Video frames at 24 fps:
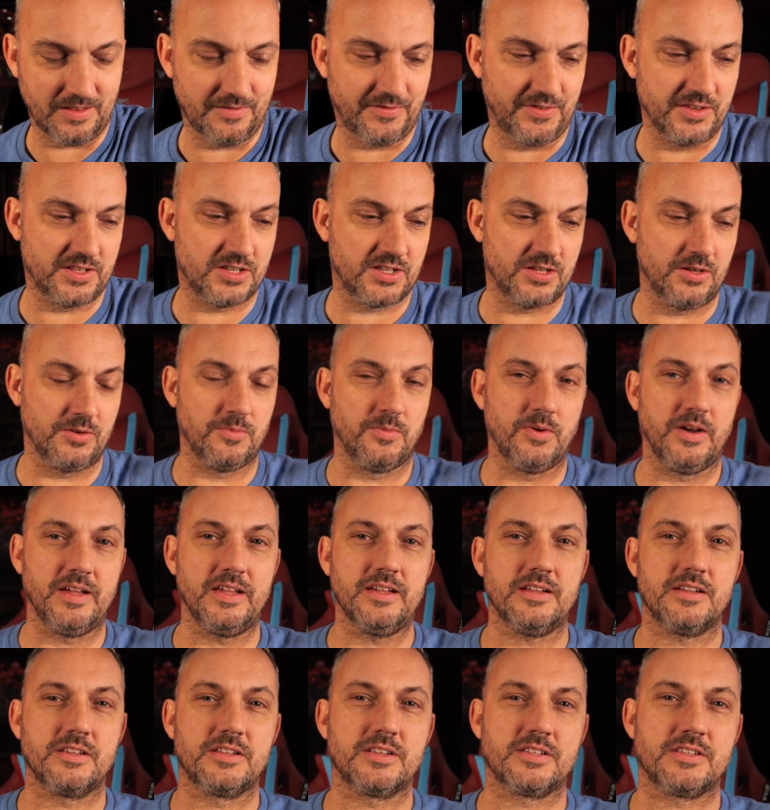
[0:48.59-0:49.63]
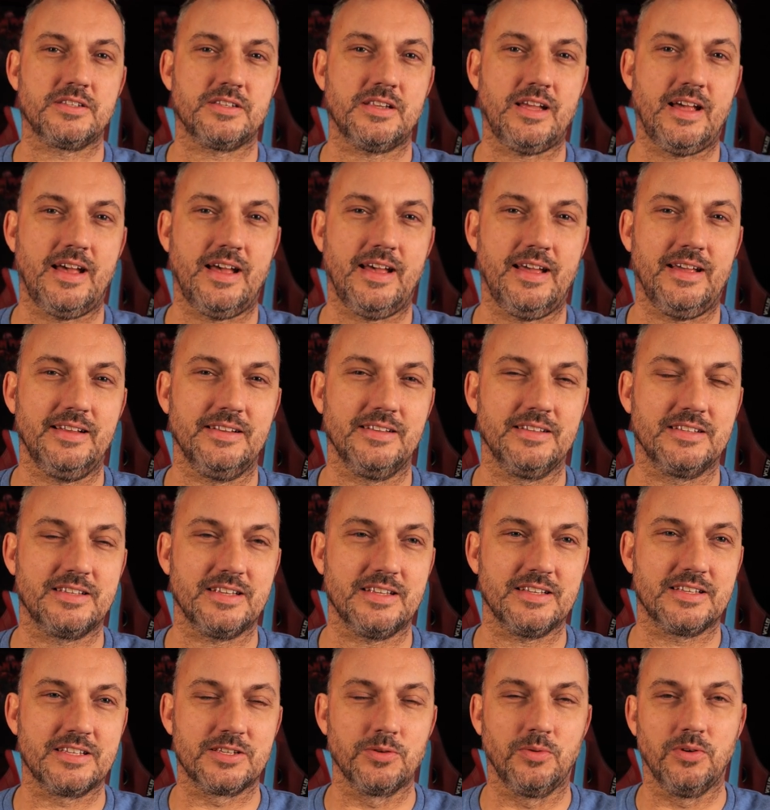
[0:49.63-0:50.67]
for 2 weeks, and
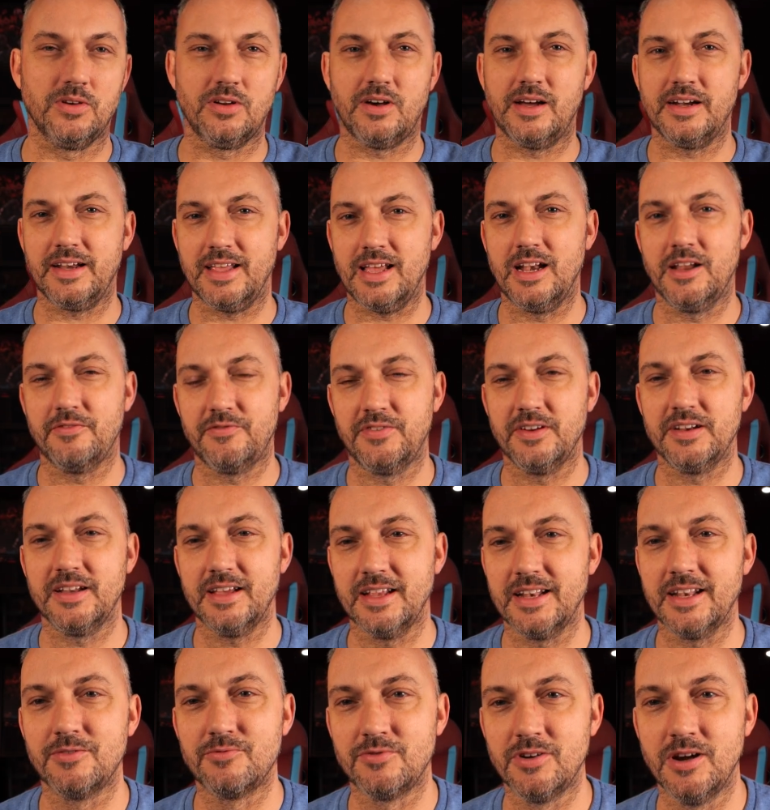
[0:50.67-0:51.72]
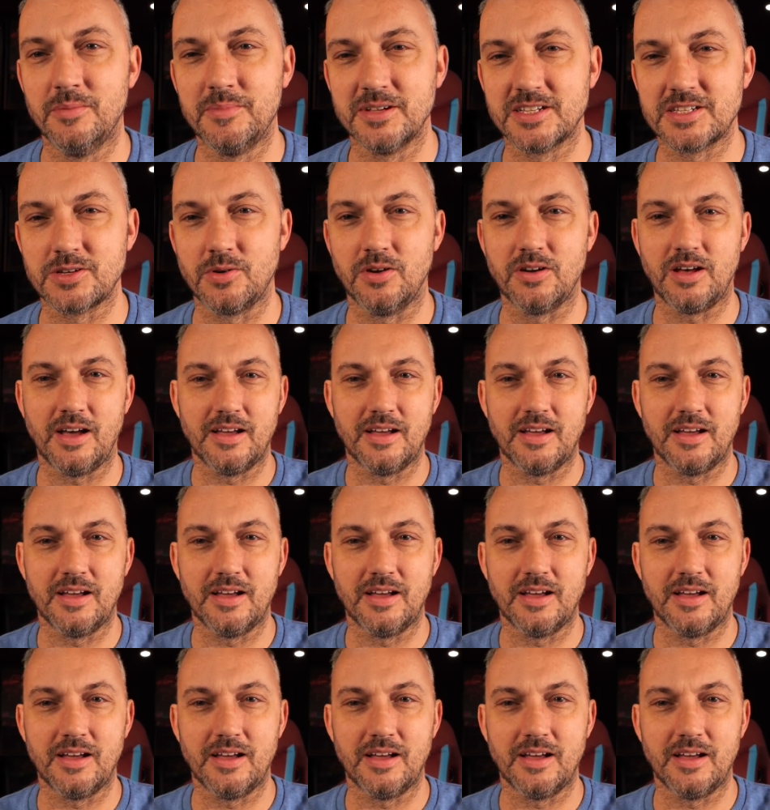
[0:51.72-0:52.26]
it's sort of like the elephant in the room. It's sort of